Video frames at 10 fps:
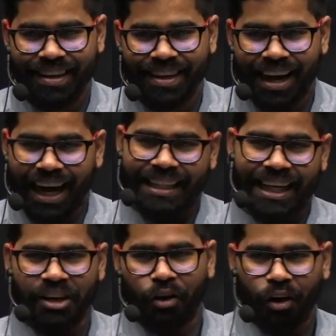I
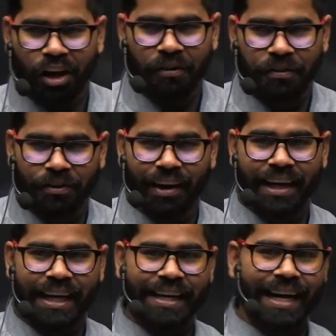think all of you
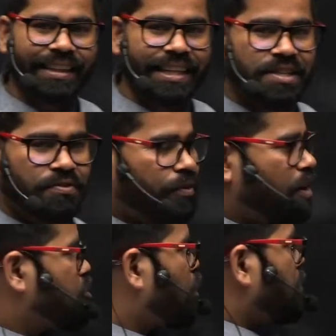agree that this
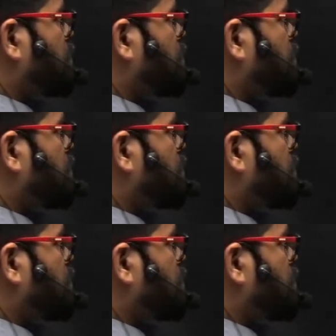first option